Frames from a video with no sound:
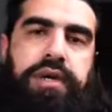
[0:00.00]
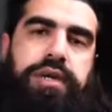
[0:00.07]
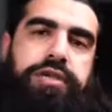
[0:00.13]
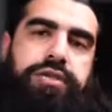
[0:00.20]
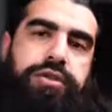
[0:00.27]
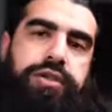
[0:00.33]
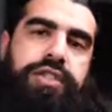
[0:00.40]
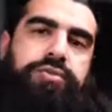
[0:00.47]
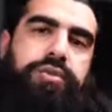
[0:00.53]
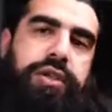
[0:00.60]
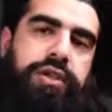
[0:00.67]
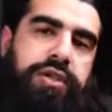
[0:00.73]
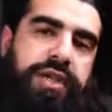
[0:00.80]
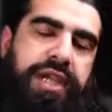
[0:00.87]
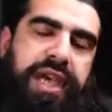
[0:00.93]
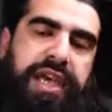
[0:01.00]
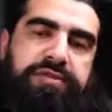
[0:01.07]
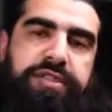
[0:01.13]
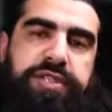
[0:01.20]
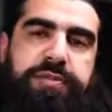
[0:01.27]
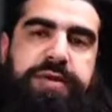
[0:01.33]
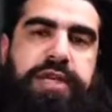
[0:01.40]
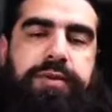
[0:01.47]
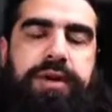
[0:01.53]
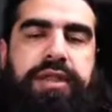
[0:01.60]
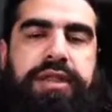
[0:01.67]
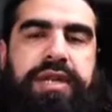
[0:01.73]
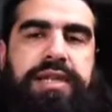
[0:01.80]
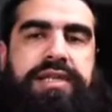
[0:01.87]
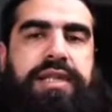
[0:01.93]
So this is why you're going to have to speak about
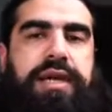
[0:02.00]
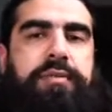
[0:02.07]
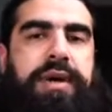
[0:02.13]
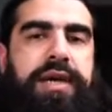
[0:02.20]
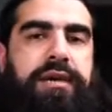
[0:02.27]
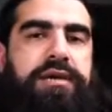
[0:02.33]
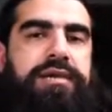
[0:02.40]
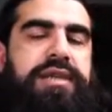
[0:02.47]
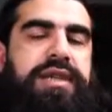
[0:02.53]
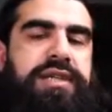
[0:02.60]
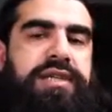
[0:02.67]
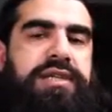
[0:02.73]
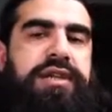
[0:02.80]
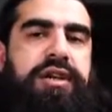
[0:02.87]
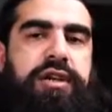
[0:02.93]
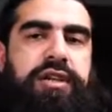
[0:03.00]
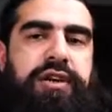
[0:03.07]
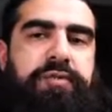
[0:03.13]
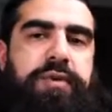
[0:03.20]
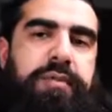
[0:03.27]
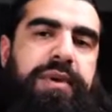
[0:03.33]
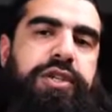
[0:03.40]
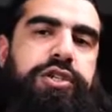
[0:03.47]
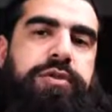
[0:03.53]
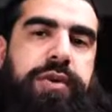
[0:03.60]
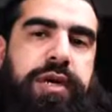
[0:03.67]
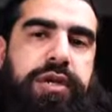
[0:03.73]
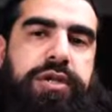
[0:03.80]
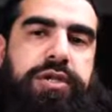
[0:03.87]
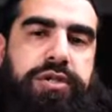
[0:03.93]
things that might not necessarily have been mentioned
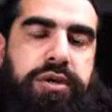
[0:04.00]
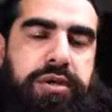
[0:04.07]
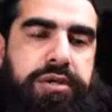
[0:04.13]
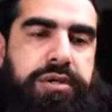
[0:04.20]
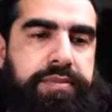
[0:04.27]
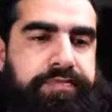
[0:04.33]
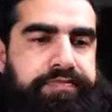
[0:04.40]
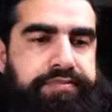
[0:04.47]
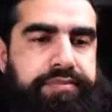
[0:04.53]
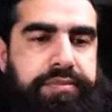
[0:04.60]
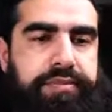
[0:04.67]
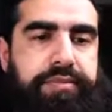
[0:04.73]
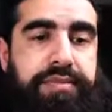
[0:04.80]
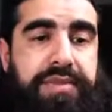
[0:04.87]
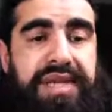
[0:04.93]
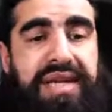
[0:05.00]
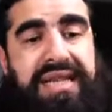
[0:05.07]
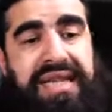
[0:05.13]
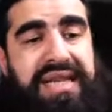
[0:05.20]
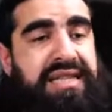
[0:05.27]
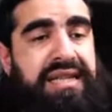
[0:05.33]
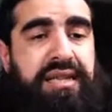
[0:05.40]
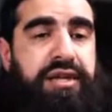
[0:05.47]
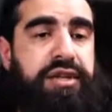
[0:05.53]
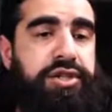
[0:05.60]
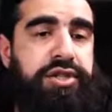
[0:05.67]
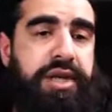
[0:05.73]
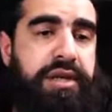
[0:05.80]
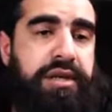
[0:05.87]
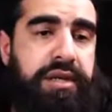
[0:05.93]
by early scholars. And that's in a
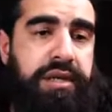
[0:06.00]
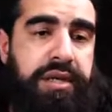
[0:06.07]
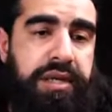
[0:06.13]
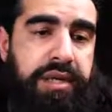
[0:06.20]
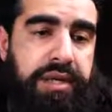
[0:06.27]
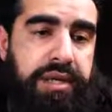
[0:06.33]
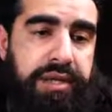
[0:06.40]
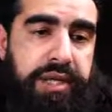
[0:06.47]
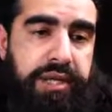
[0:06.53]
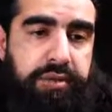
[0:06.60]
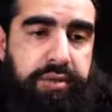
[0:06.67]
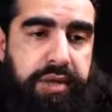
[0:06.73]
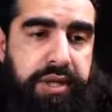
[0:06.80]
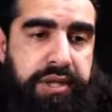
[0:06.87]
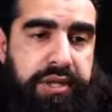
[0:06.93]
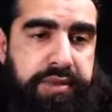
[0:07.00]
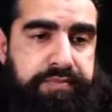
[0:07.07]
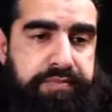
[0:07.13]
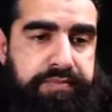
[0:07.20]
nutshell, that's what it is.